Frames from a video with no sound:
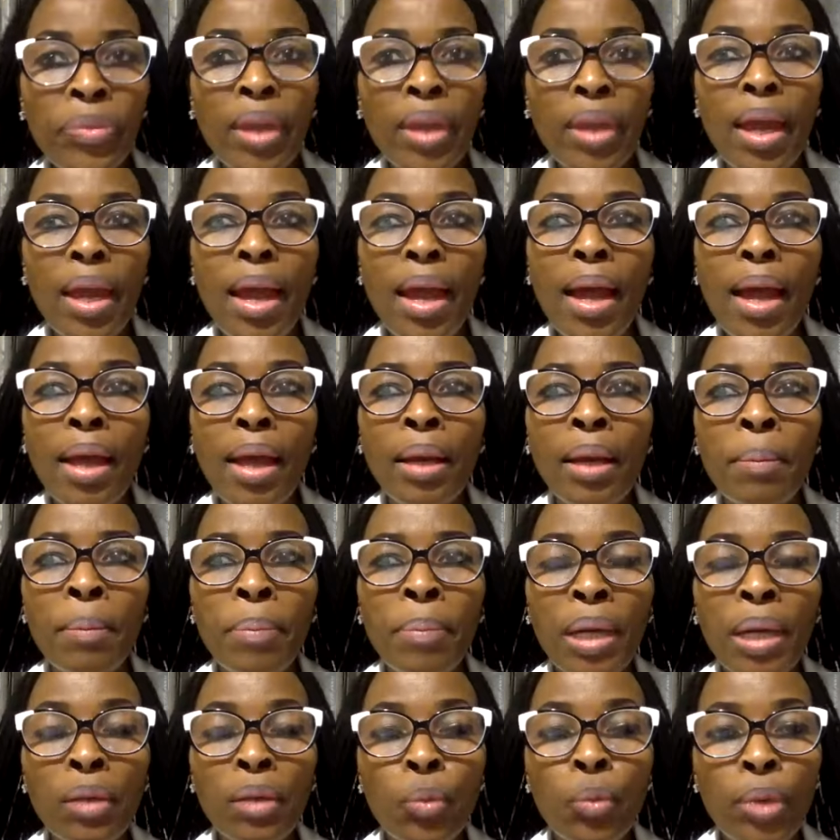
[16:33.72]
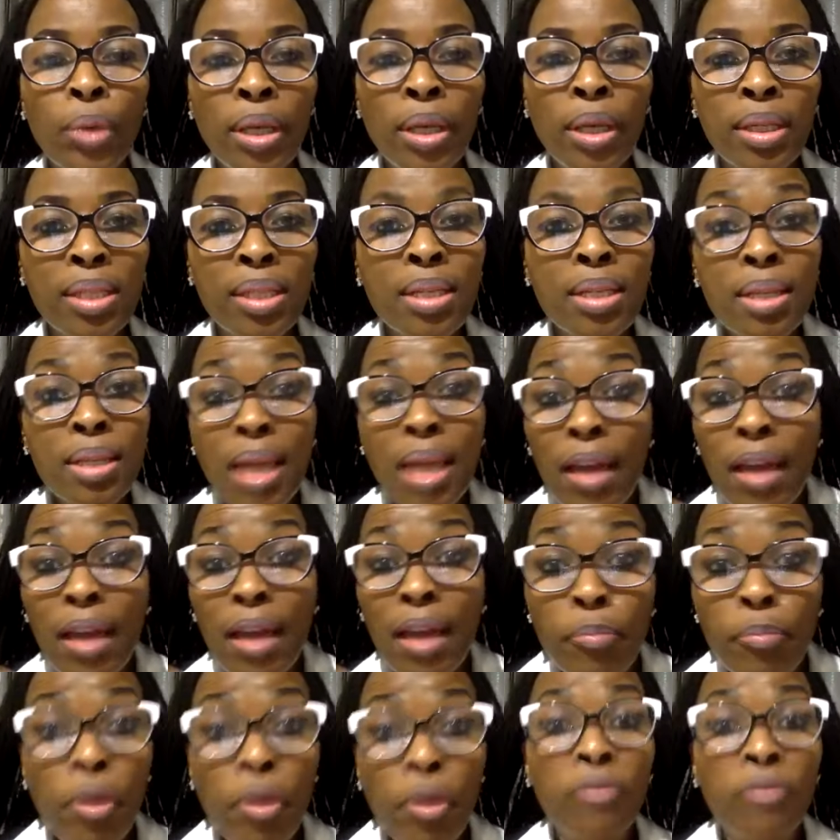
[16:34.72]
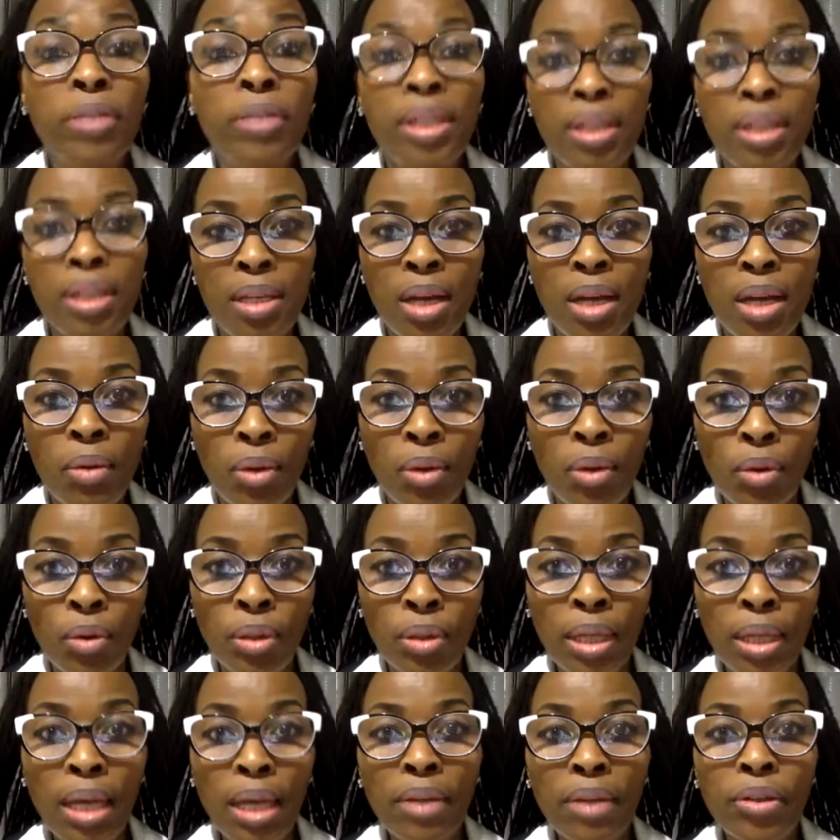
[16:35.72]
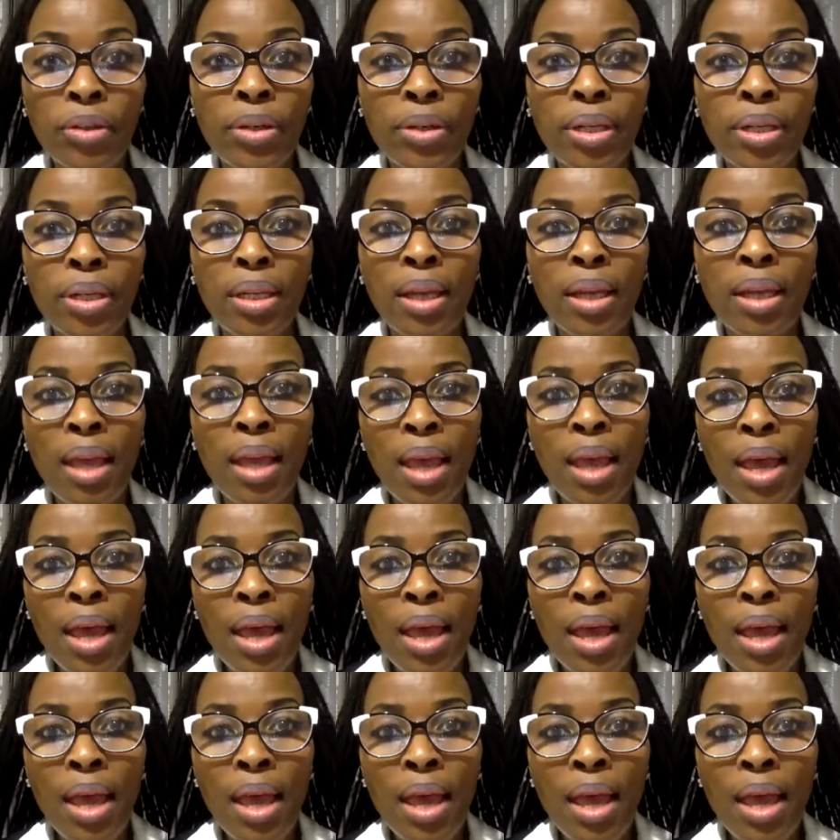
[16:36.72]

And but we still have poverty in our own country.